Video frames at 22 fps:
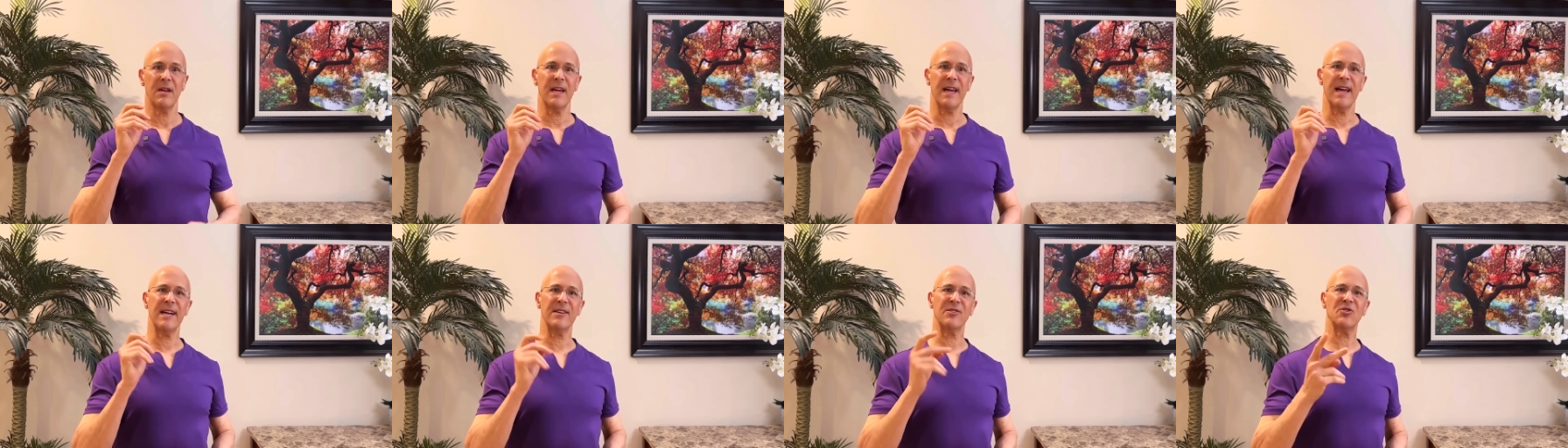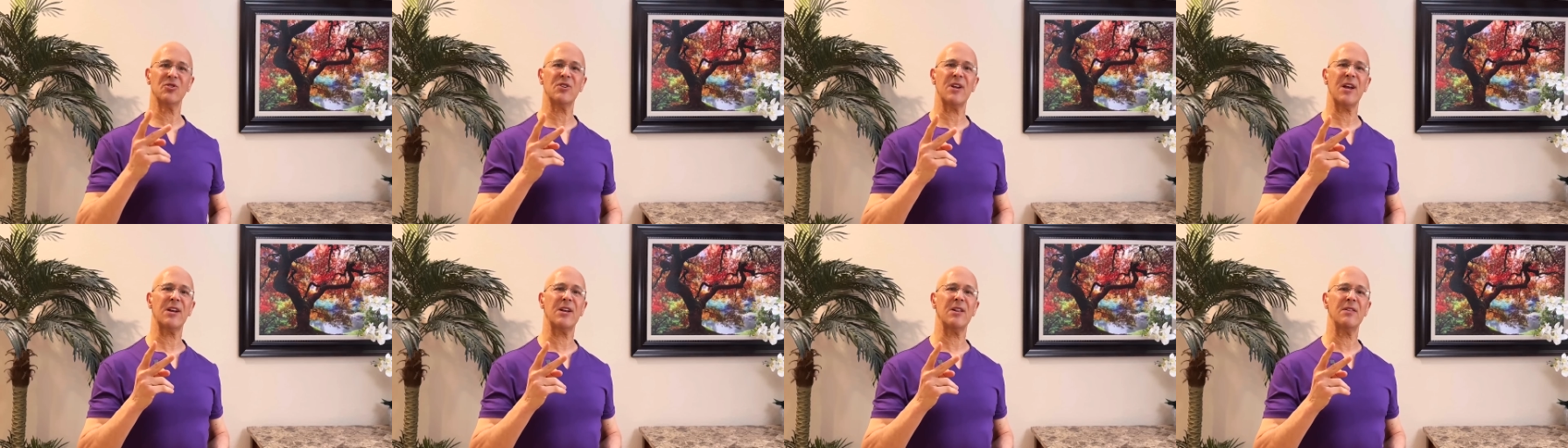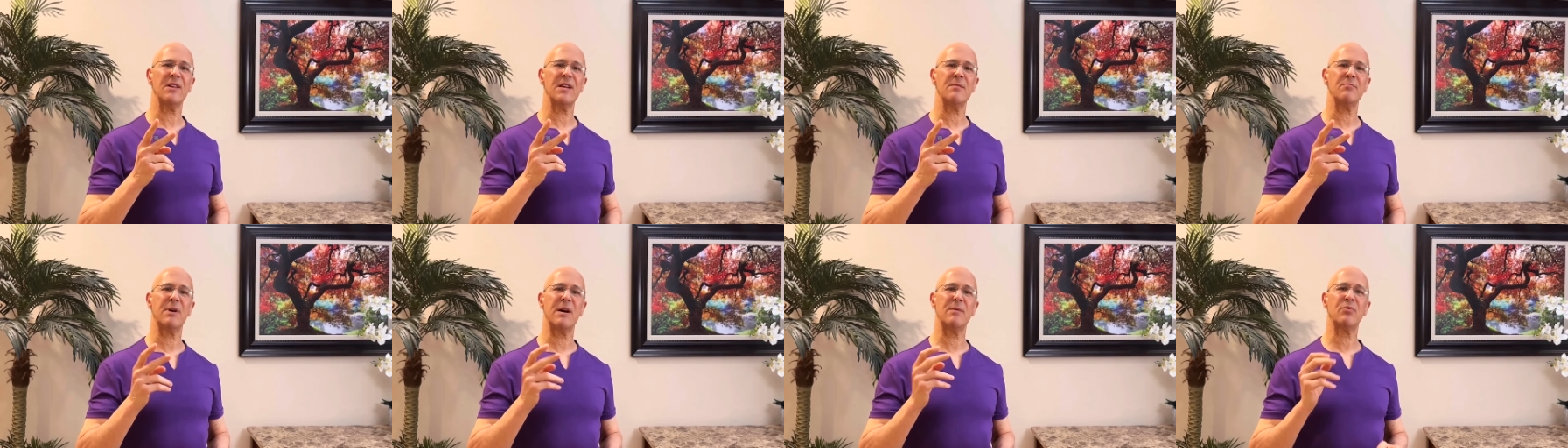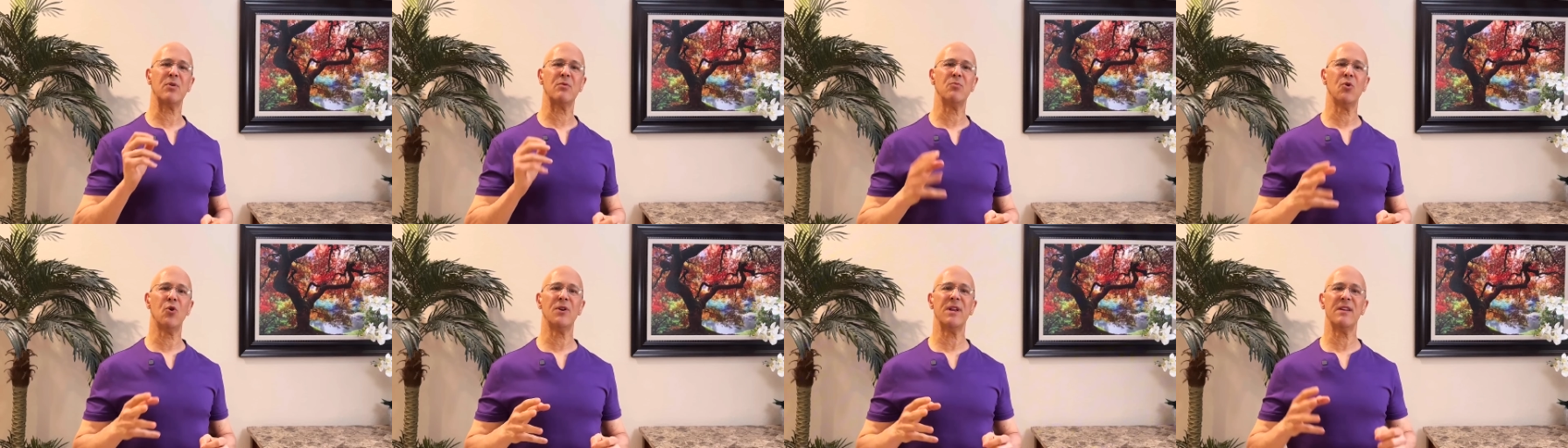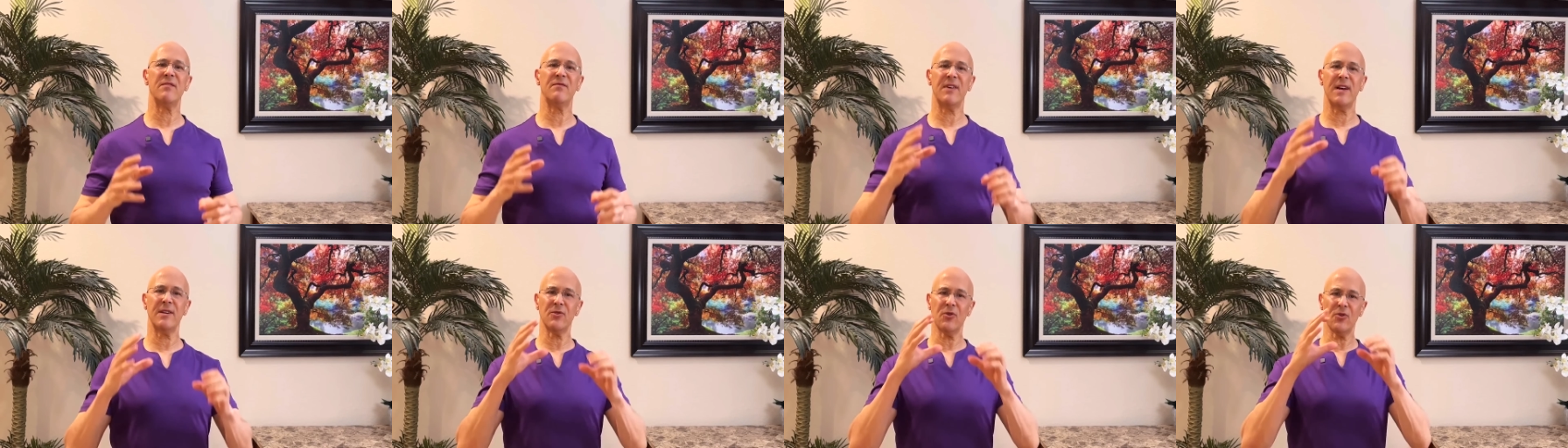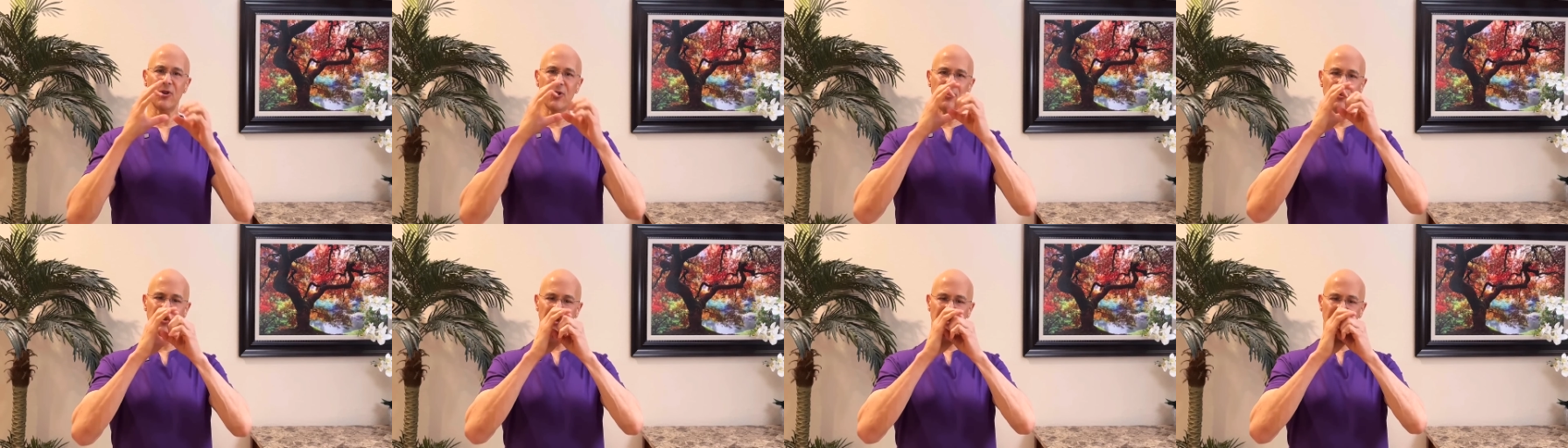And secondly, by promoting
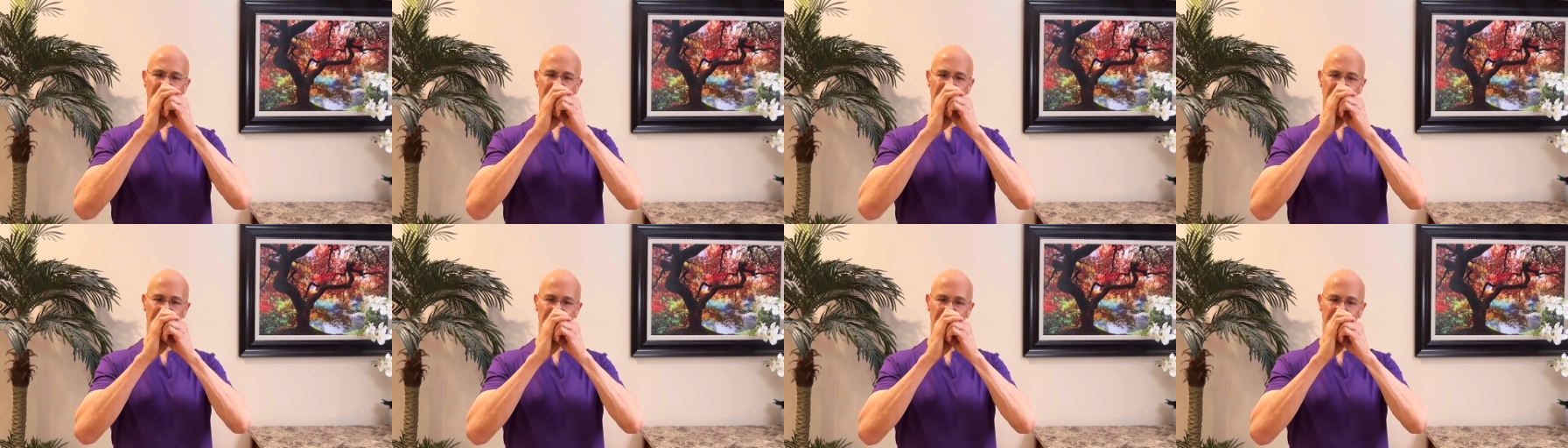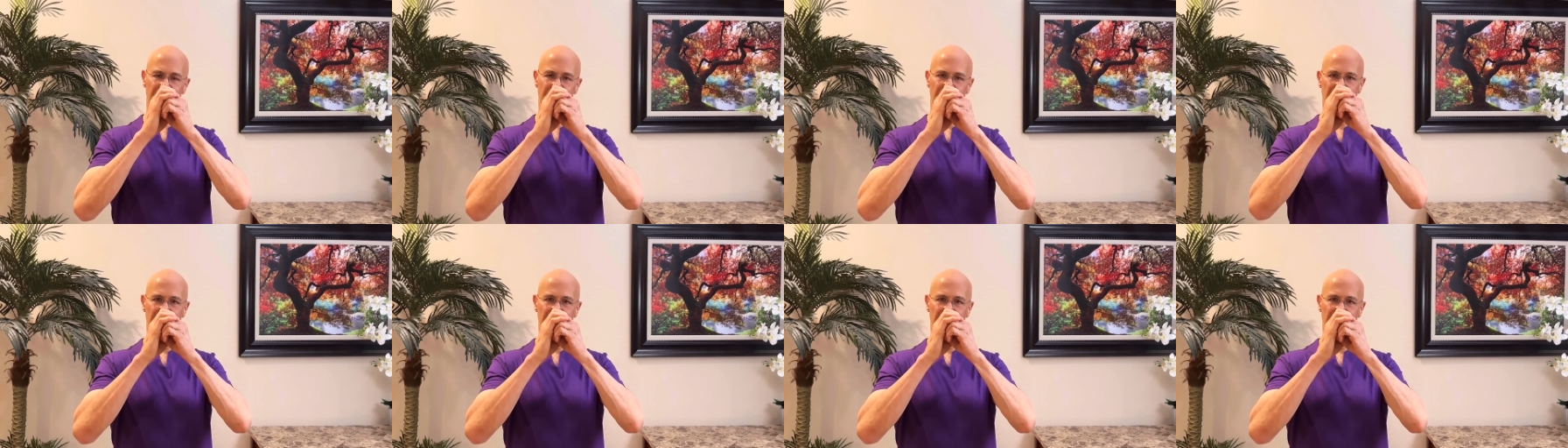vasoconstriction